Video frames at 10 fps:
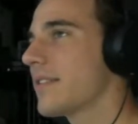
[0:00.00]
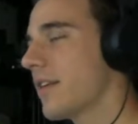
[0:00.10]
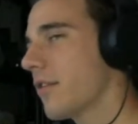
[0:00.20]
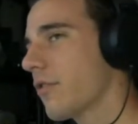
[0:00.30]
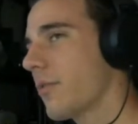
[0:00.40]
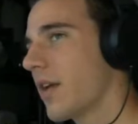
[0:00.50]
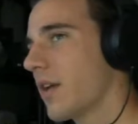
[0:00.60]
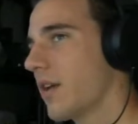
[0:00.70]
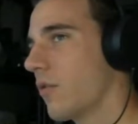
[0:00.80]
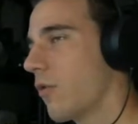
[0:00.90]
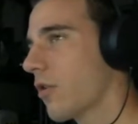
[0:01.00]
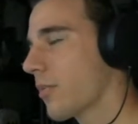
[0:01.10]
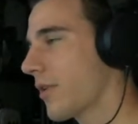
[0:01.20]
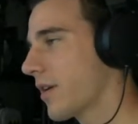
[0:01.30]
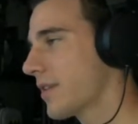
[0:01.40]
how they're making it work,
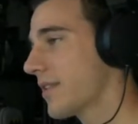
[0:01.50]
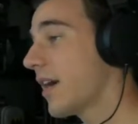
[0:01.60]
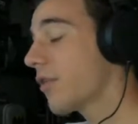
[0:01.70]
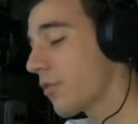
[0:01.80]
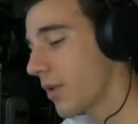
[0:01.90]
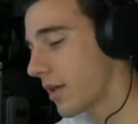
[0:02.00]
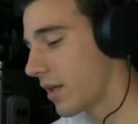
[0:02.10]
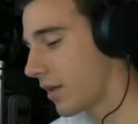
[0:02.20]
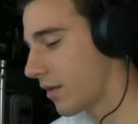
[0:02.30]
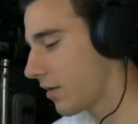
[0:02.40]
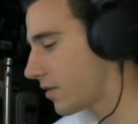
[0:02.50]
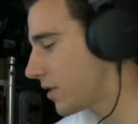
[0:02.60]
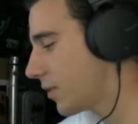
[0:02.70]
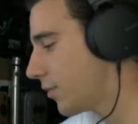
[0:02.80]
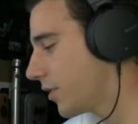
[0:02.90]
because now they're making
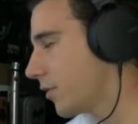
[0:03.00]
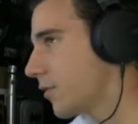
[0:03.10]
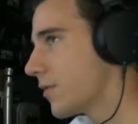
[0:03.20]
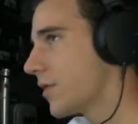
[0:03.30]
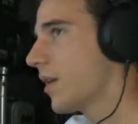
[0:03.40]
CPUs